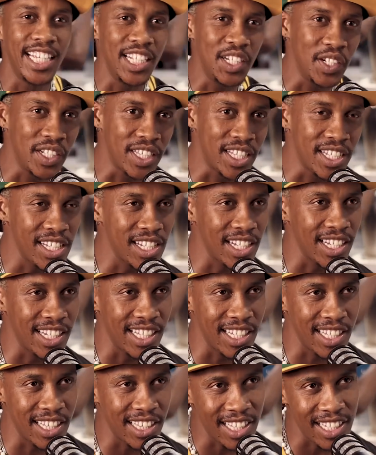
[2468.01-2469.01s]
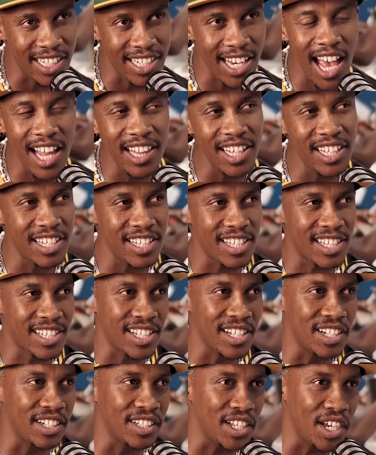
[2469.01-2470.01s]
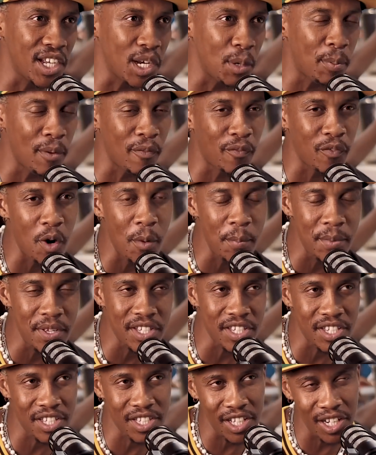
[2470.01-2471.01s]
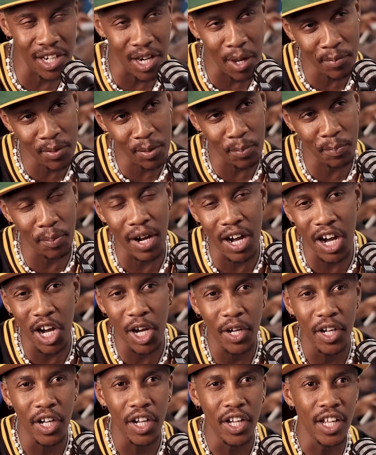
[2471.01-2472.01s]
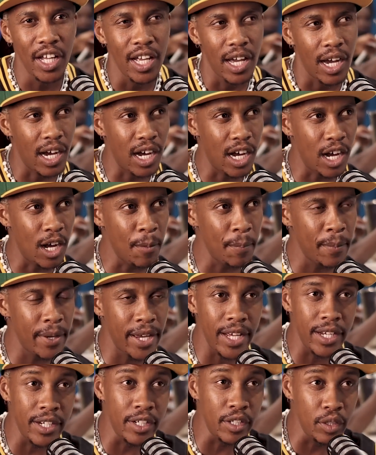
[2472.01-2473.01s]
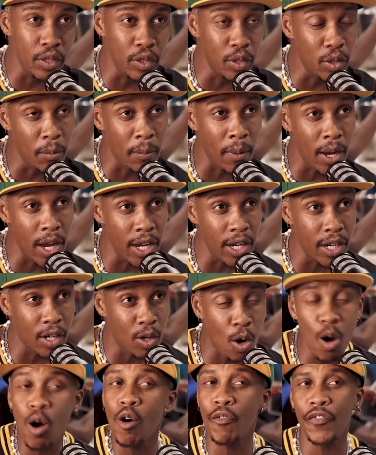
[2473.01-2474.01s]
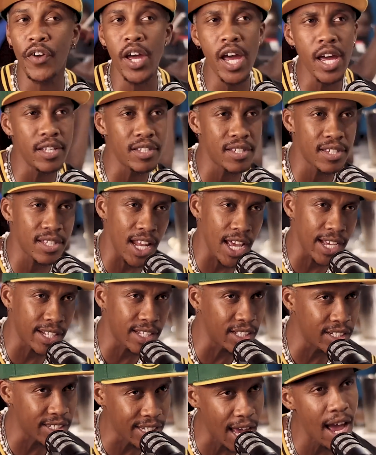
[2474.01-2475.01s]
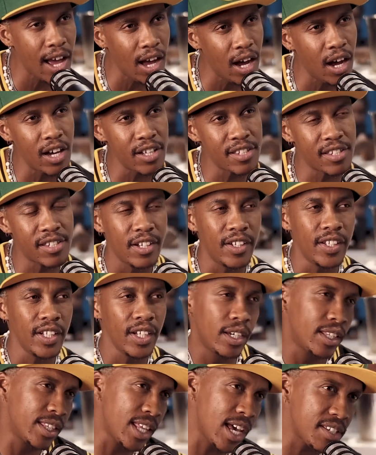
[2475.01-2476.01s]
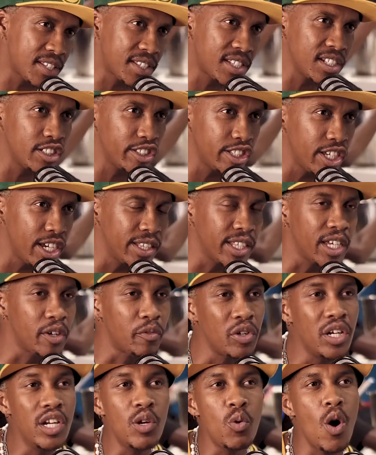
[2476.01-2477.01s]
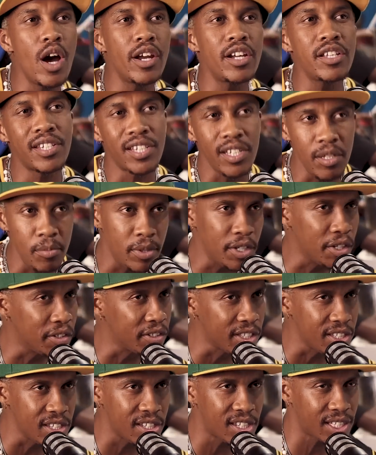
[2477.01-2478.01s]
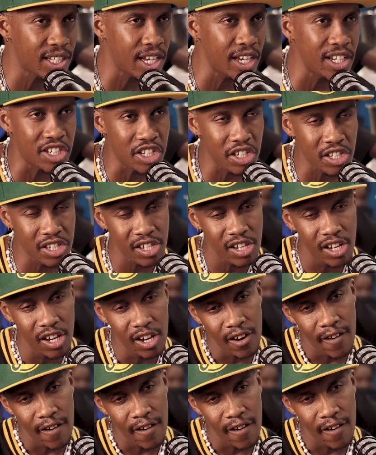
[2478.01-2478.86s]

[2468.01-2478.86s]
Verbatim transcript: you know, the, the, the talent is still there, the performance is still up to par. Um, and you know my core fans, like the diehards, they're still there, and they really want to see me on these stages.